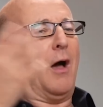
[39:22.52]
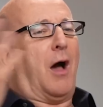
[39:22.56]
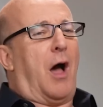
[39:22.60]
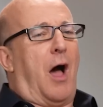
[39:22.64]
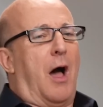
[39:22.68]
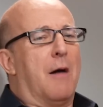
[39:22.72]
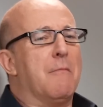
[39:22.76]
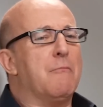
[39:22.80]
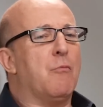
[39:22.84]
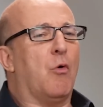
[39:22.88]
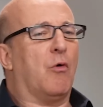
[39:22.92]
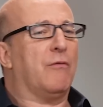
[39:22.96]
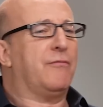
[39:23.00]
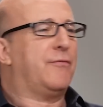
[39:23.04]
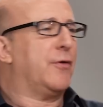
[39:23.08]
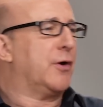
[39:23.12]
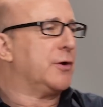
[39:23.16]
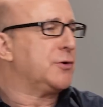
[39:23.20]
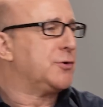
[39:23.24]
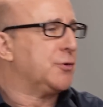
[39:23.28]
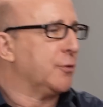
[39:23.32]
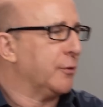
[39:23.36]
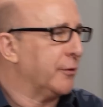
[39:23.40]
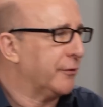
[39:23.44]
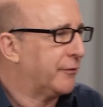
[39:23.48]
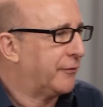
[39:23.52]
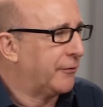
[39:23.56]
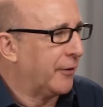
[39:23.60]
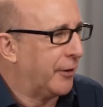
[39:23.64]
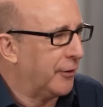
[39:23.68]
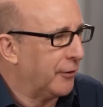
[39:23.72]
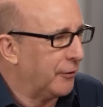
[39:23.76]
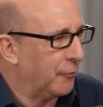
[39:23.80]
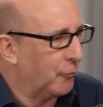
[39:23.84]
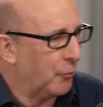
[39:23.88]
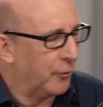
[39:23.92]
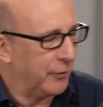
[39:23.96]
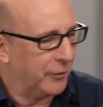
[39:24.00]
I'm more virtuous. I
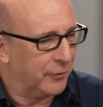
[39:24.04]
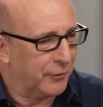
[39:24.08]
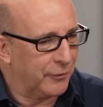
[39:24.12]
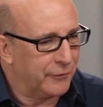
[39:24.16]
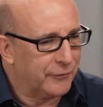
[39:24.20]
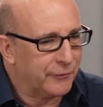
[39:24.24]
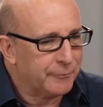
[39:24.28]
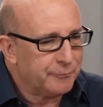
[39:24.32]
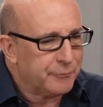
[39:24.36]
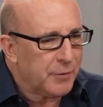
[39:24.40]
don't know what it is.